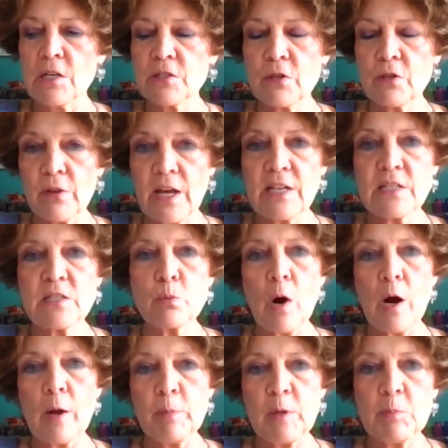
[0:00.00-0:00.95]
So that's
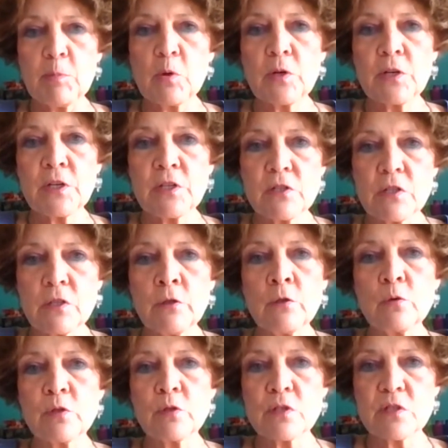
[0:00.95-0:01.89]
why people
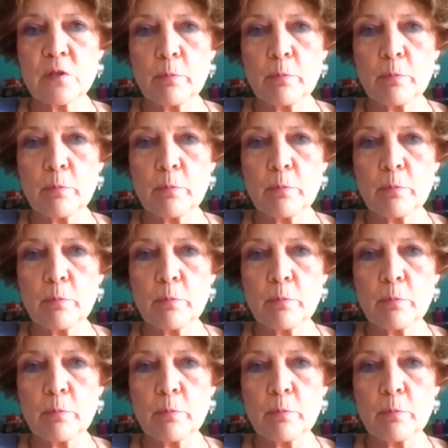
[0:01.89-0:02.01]
continue to